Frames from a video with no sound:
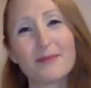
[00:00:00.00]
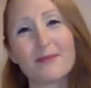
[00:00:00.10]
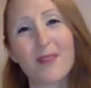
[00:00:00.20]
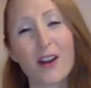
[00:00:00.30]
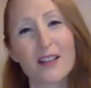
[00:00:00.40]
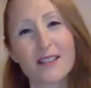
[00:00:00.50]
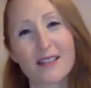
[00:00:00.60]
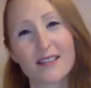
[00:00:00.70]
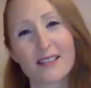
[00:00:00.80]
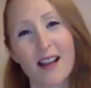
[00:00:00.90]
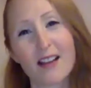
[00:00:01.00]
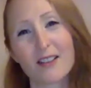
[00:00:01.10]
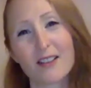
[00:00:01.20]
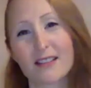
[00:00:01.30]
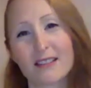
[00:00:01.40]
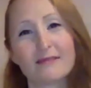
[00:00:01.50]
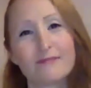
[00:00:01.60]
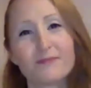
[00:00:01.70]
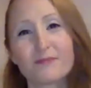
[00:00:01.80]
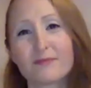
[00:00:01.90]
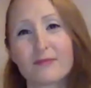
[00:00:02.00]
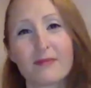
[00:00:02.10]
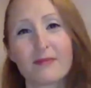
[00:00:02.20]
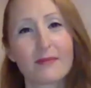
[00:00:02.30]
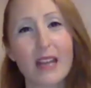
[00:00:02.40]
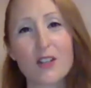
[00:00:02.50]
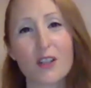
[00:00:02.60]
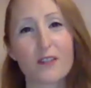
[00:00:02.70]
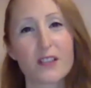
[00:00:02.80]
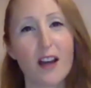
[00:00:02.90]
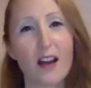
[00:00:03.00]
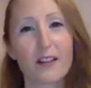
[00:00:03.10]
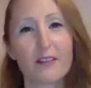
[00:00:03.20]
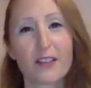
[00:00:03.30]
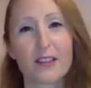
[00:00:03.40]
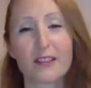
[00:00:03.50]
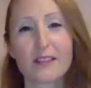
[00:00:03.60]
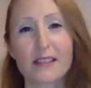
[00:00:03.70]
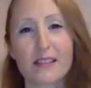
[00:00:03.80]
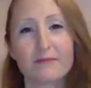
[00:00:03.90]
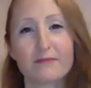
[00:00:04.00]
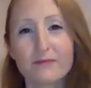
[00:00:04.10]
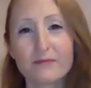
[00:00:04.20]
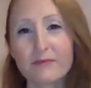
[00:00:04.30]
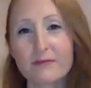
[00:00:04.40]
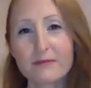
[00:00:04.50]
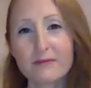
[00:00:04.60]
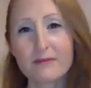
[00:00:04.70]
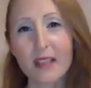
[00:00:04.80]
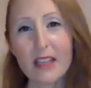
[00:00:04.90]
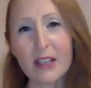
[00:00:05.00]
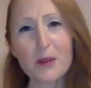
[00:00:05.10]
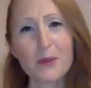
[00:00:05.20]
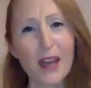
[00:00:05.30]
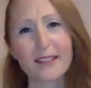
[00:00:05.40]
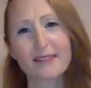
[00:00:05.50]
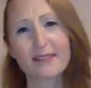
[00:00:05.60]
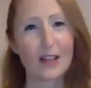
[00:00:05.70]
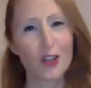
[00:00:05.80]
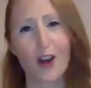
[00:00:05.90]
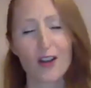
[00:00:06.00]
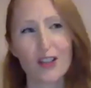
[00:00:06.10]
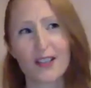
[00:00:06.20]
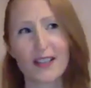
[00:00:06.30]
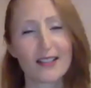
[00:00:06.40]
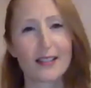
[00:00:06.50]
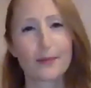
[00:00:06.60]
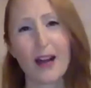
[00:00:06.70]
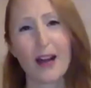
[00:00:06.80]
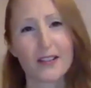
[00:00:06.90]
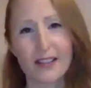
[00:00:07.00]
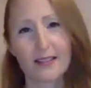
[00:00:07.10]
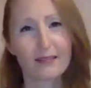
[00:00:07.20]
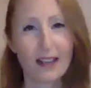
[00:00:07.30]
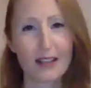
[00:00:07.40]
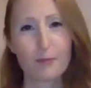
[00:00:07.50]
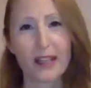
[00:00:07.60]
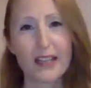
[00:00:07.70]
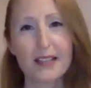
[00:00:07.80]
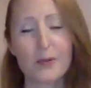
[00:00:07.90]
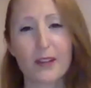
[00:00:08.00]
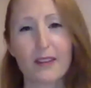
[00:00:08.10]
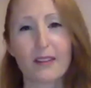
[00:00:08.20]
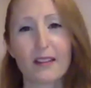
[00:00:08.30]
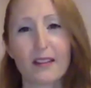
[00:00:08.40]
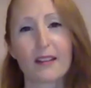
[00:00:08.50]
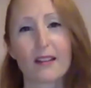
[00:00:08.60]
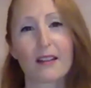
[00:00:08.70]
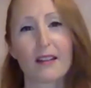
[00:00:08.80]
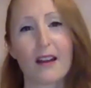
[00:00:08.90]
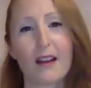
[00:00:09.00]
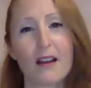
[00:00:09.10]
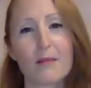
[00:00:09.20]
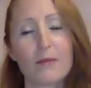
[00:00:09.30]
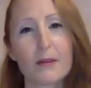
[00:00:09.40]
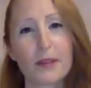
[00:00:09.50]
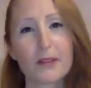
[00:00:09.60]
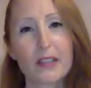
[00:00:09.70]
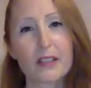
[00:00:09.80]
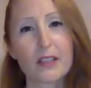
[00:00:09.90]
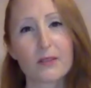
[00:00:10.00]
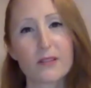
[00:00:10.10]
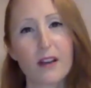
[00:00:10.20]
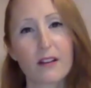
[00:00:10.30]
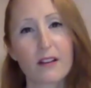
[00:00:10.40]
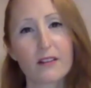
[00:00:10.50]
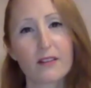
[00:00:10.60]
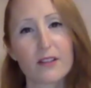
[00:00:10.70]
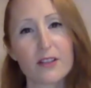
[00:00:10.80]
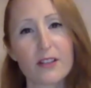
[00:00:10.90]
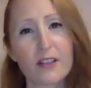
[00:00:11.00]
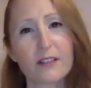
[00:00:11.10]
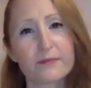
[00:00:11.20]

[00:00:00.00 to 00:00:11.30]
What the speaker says: artists and designers and nature photographers, and you know, that charges and inspires and plays with the ability to use color for sure.